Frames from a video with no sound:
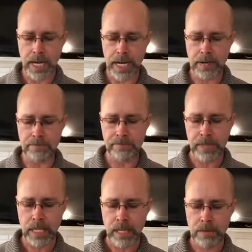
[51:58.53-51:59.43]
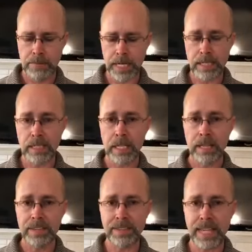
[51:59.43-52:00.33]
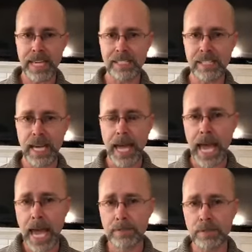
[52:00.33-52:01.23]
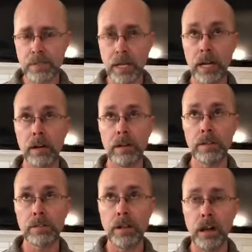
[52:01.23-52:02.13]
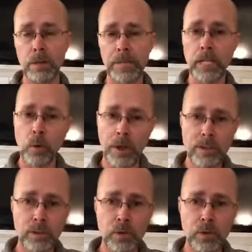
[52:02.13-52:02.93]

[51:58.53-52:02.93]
Um, but the thing is that Absalom, or uh, Solomon, going